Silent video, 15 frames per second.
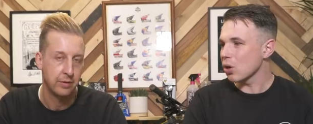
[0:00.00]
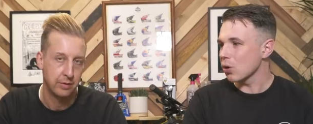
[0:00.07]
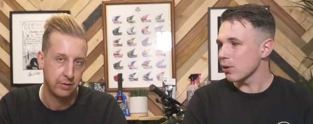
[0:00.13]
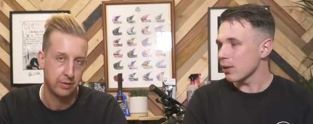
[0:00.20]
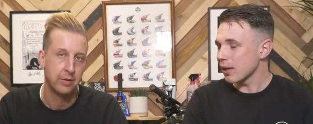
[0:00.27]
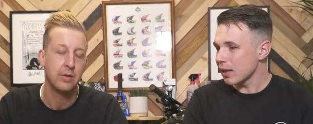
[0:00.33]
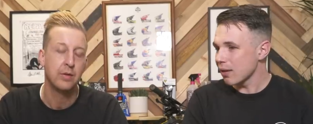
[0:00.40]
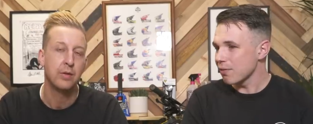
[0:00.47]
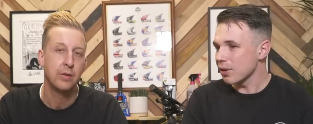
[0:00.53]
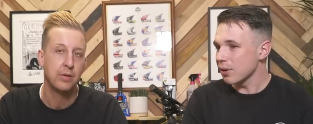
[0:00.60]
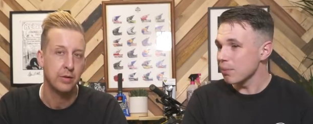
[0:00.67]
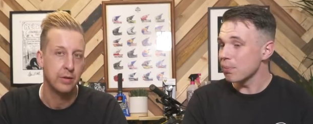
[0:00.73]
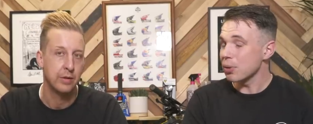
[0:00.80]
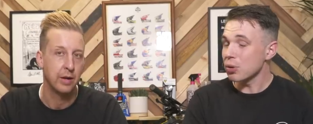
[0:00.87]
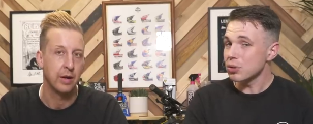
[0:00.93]
Speaker 1: Cora can give
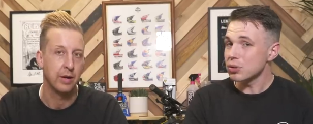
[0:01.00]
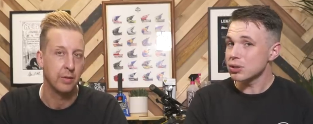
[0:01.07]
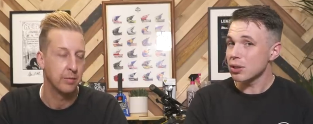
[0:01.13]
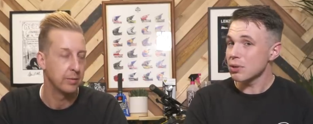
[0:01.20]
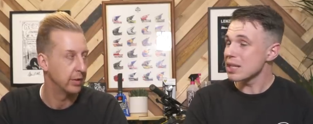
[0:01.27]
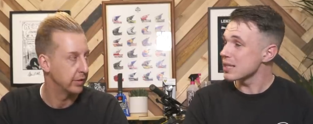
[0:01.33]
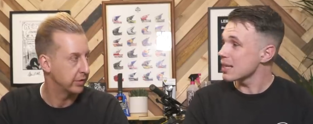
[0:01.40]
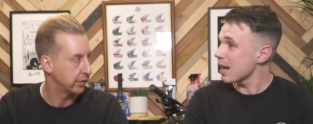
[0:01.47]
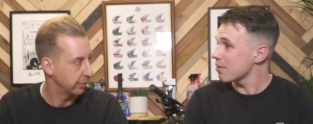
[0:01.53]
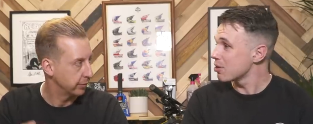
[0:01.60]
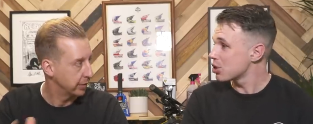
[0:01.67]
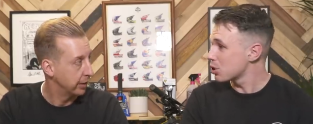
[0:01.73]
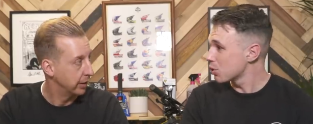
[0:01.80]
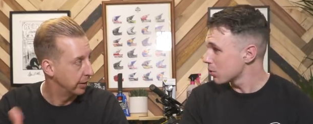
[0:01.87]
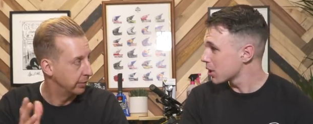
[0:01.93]
you, but yeah. also its
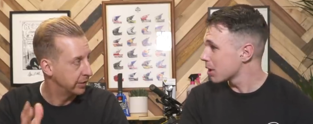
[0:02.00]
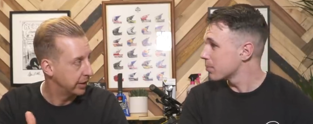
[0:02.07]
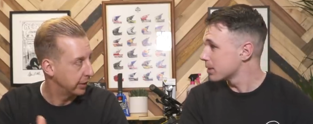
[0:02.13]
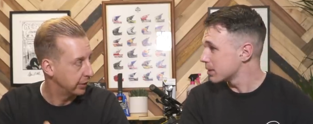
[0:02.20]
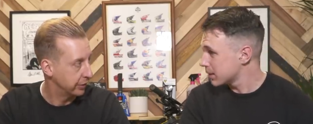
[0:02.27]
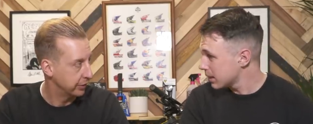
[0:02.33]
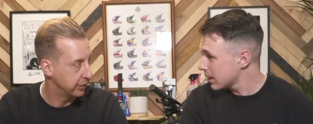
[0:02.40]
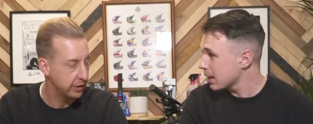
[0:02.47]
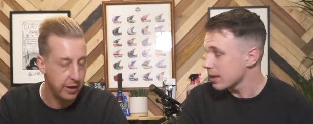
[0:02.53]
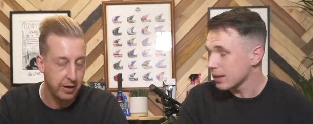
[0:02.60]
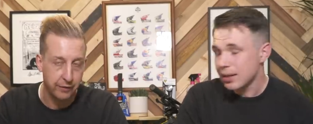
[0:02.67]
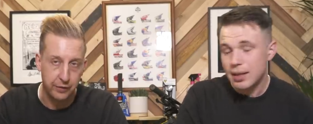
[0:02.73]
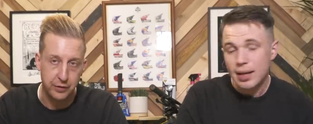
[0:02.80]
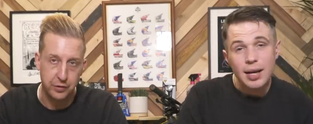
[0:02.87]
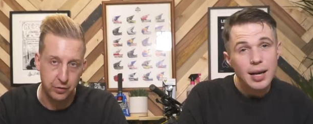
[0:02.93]
inherent shortcomings. Limitations. Yeah. yeah,
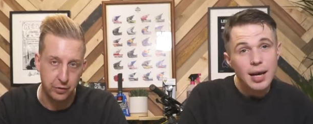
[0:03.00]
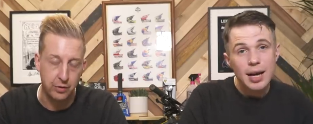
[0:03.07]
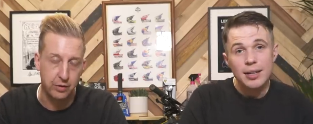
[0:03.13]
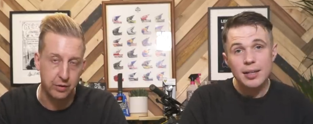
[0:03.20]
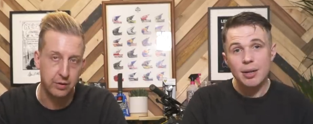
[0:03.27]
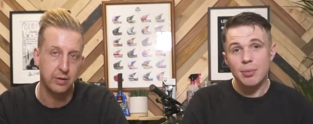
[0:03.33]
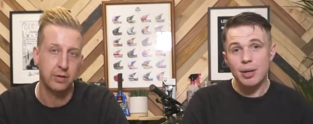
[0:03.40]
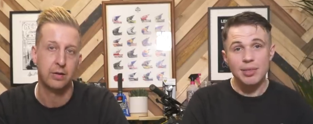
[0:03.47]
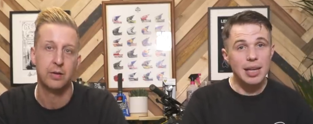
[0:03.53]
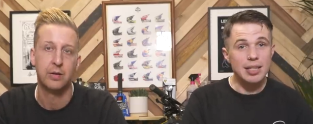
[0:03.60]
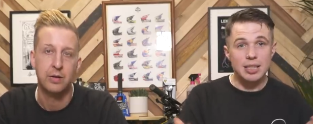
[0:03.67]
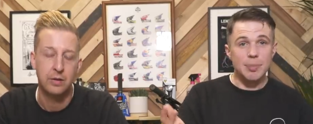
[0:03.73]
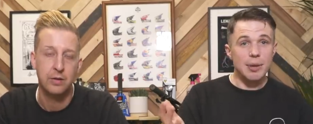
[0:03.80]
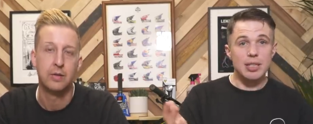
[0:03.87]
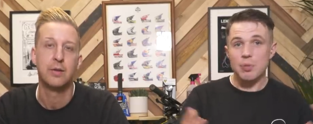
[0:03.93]
for sure. And um, and
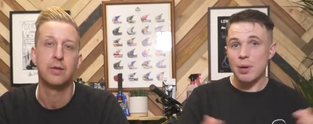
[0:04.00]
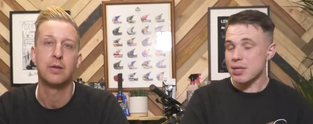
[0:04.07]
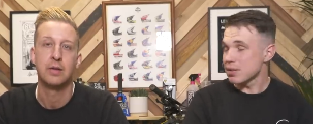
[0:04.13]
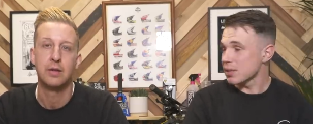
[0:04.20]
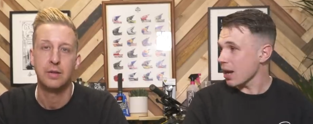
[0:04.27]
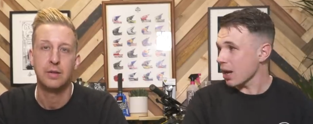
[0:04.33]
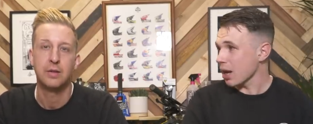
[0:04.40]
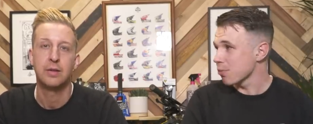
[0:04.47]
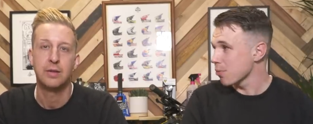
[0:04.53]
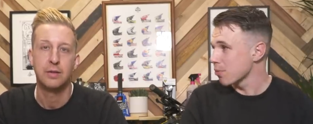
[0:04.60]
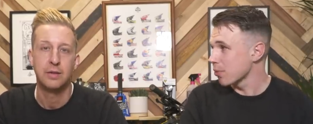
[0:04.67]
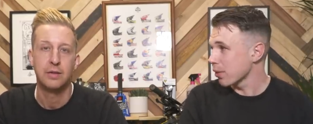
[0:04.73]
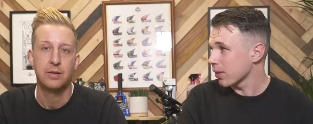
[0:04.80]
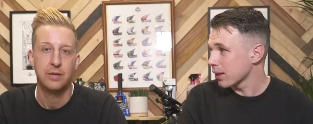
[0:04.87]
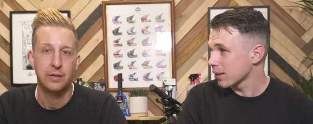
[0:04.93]
that's the best way to tackle a
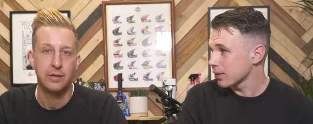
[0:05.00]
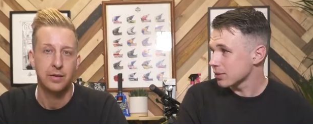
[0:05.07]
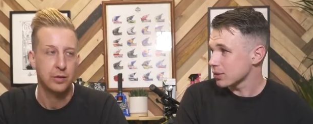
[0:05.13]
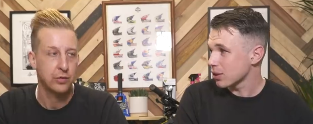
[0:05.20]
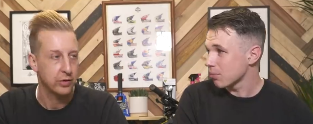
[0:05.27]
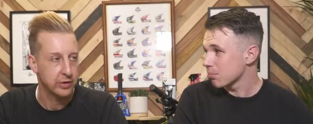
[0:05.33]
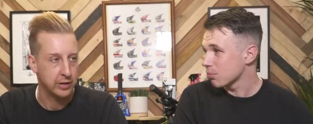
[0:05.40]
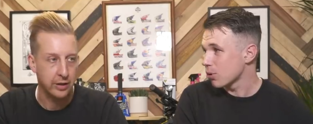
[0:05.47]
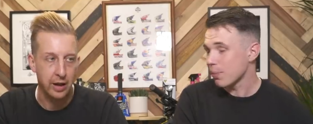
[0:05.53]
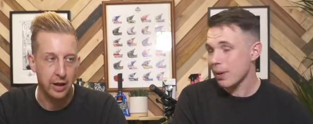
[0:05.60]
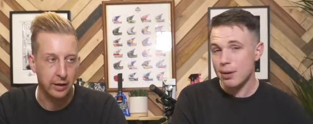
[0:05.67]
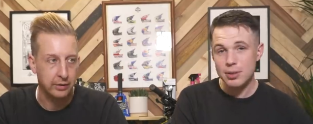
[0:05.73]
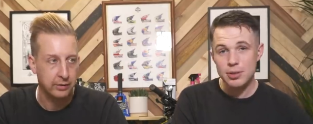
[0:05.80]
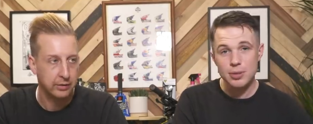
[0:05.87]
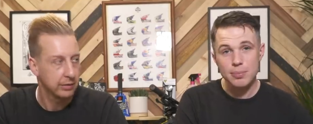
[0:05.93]
problem, I think. So Interesting. More
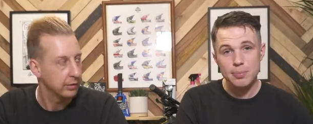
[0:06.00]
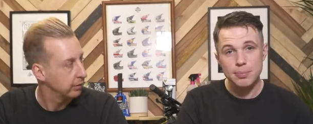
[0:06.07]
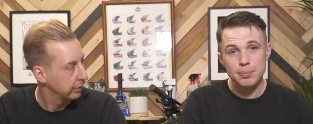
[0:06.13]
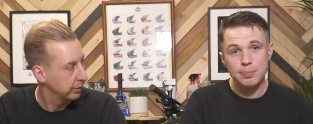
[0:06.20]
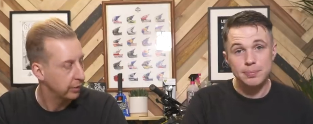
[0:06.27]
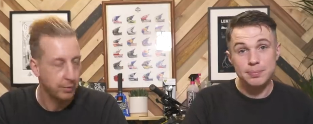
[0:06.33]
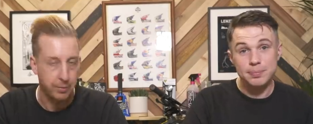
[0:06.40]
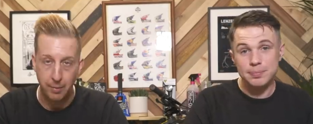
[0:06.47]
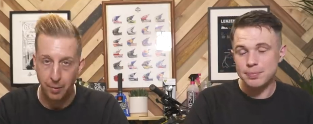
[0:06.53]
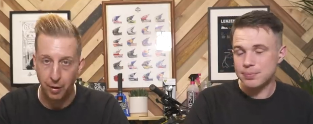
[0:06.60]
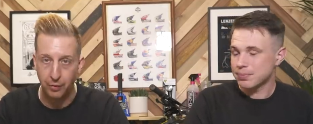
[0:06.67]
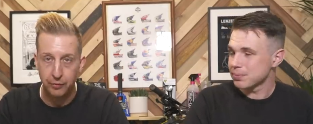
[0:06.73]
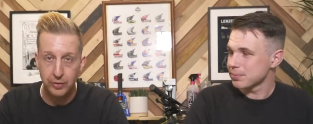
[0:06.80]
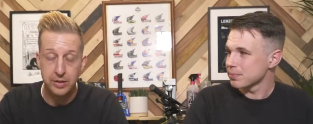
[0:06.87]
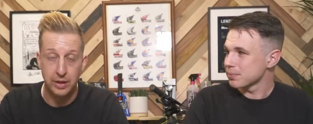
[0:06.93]
power to
Speaker 2: them. Could be a
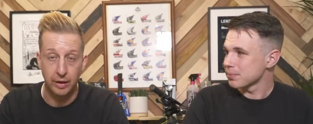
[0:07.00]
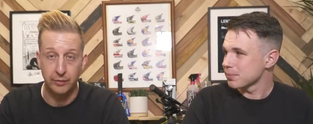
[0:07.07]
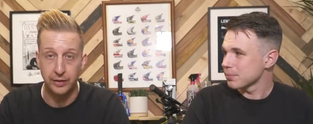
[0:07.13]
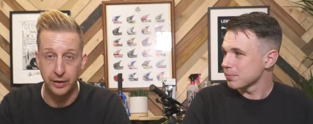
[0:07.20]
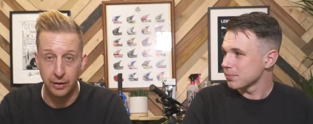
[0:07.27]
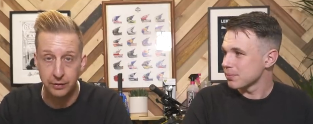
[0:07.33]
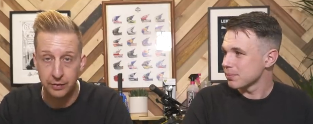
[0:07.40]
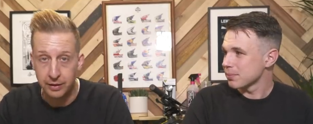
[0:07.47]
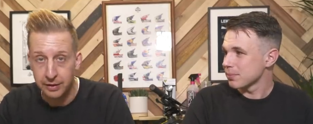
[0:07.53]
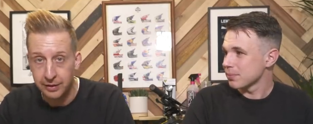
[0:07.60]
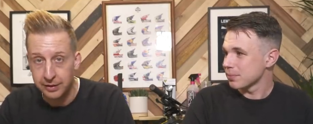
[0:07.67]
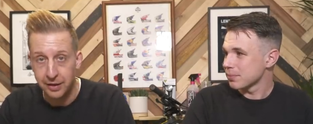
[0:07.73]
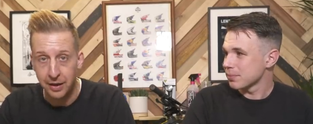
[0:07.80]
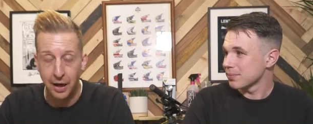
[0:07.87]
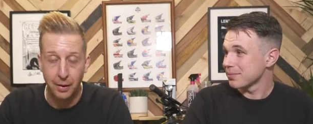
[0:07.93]
part three type video.
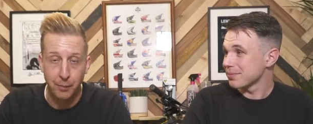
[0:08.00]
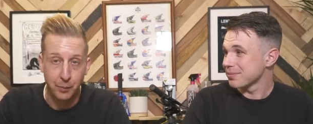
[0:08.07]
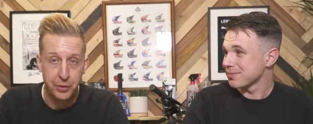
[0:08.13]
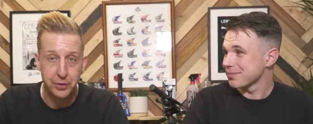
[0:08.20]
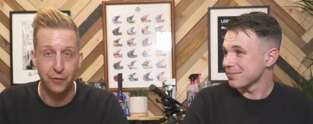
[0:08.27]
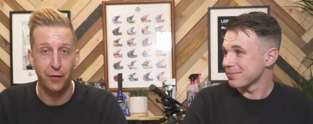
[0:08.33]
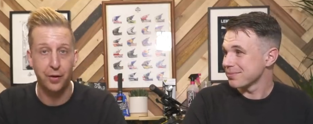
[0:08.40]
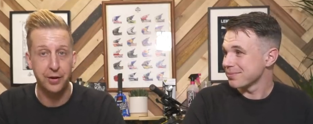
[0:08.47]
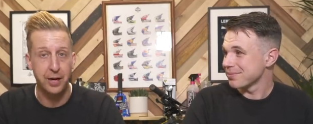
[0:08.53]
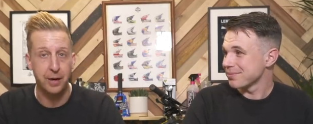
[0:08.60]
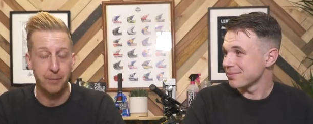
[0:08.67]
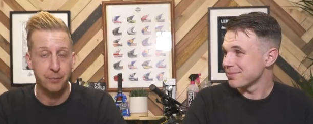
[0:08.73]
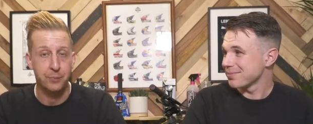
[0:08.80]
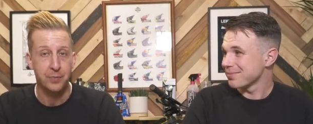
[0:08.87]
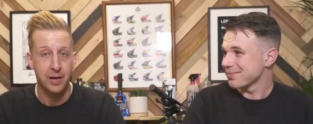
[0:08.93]
Um, we shall find
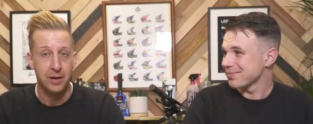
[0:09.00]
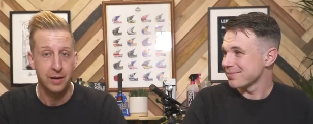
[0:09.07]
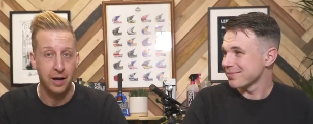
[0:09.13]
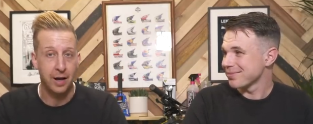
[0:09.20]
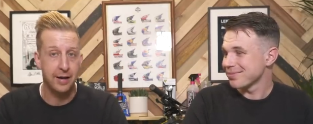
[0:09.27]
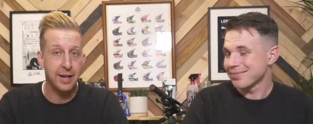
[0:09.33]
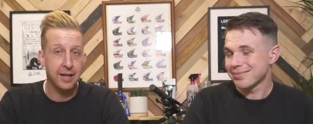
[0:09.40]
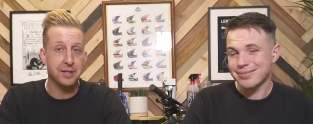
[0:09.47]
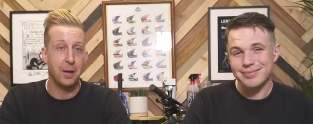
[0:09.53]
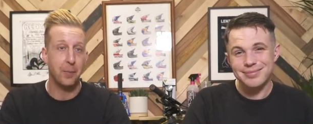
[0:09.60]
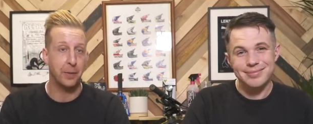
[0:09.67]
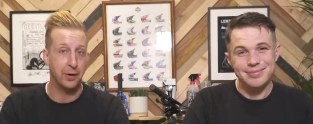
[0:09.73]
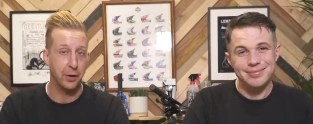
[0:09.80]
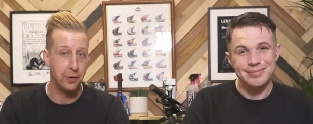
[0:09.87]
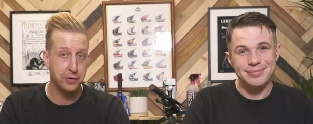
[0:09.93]
out. Uh, next
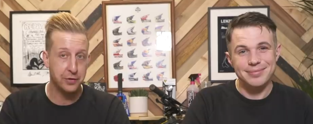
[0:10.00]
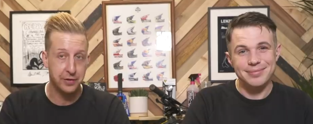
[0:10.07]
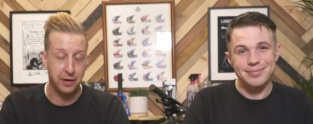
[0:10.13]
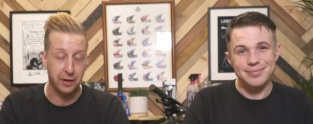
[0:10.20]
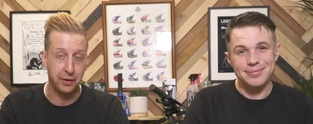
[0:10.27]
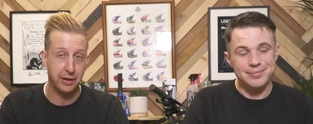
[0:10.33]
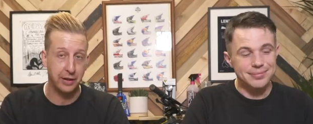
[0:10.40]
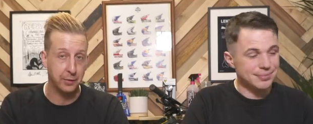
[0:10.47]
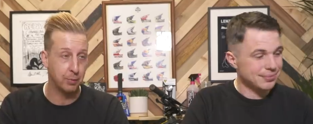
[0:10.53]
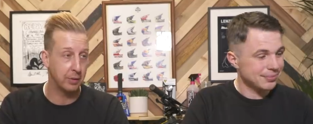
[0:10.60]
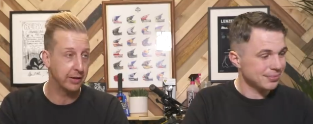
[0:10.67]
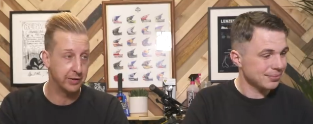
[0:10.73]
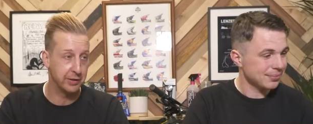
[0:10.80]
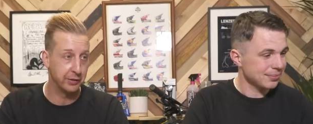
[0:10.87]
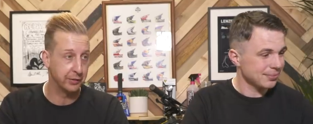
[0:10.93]
up in news, I think this
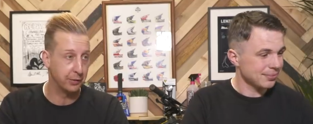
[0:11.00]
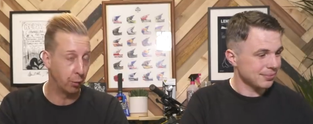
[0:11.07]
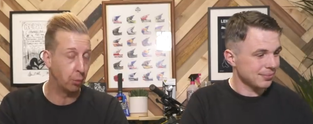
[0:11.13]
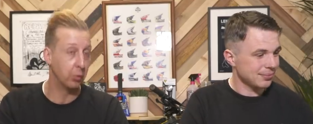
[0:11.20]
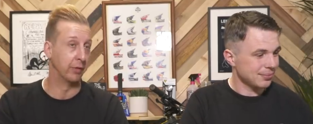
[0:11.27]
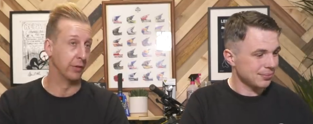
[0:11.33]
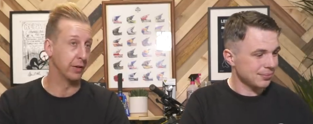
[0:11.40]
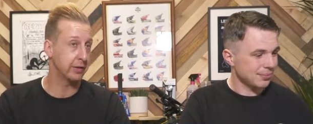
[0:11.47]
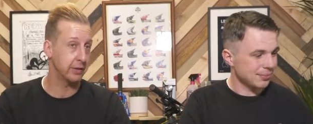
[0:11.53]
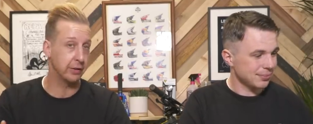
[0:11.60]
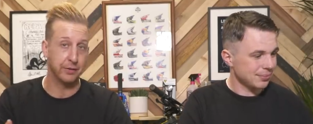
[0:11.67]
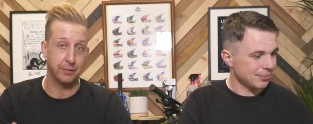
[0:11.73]
pleases all of us